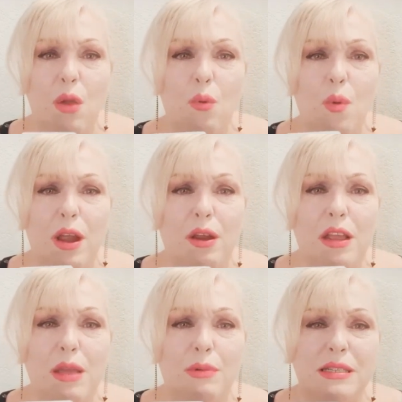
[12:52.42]
where
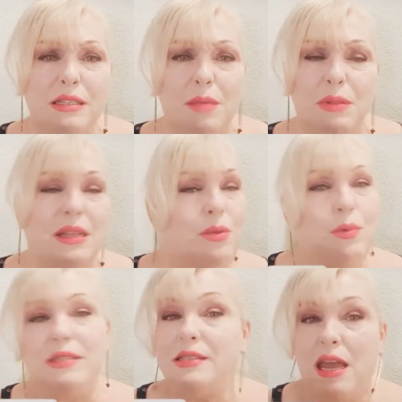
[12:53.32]
it was completely
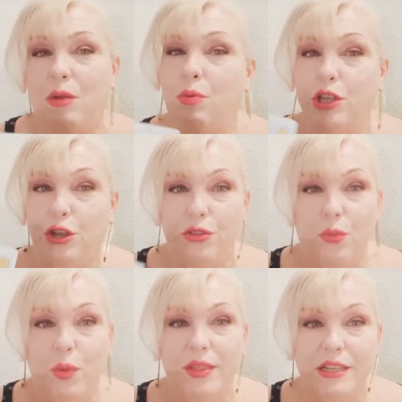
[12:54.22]
one sided, where you're the
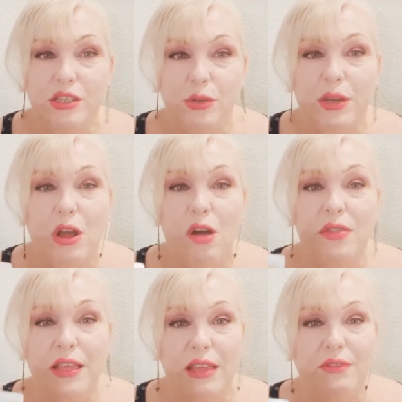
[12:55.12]
one that's doing all
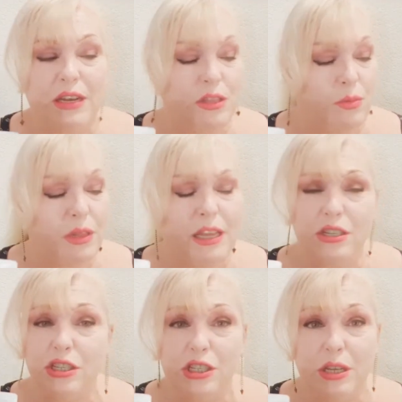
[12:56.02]
the giving in the
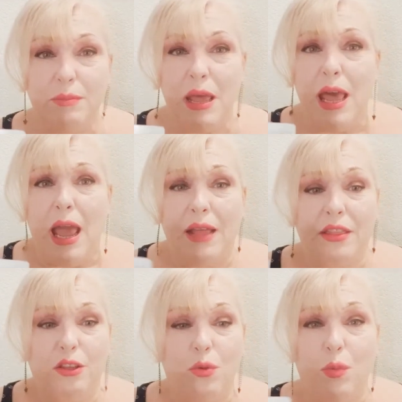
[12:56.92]
relationship and
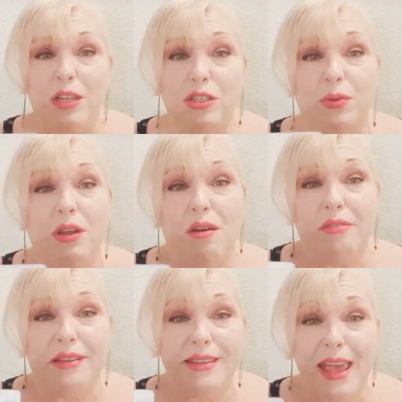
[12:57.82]
they're the one doing all
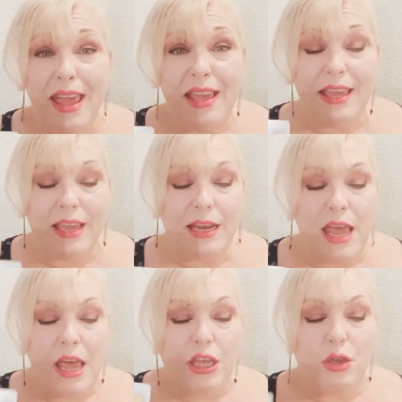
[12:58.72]
the taking.
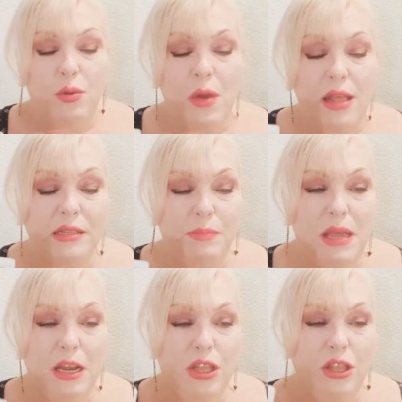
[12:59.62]
You had
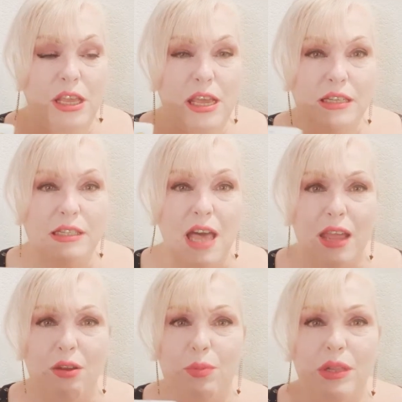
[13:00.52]
spent the
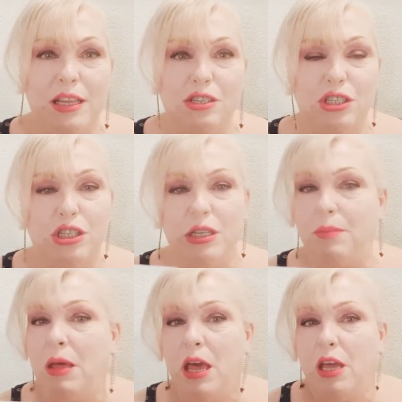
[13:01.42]
entire
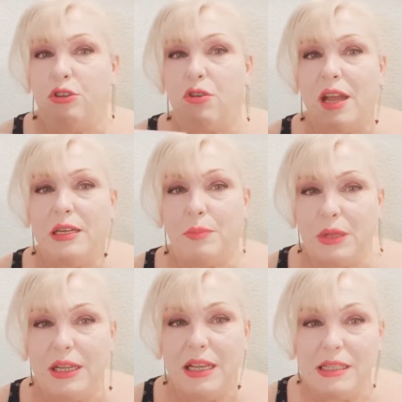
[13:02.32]
relationship trying to
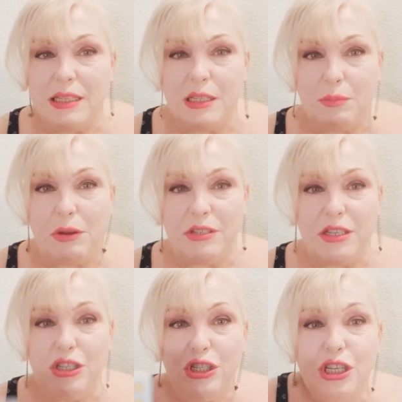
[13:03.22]
please this
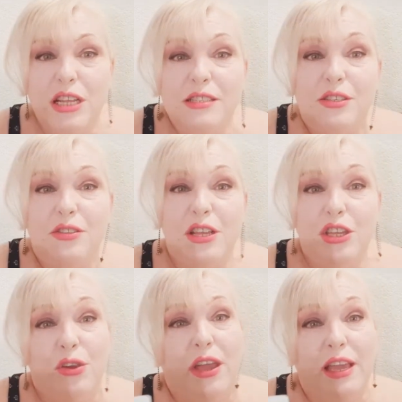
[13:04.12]
person just so that
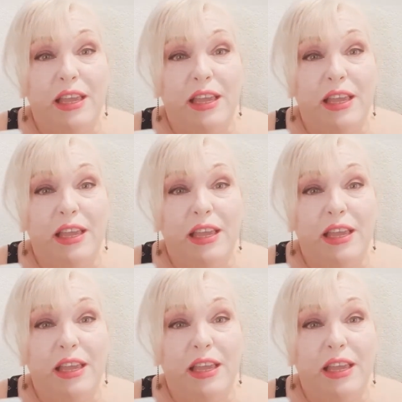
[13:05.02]
you could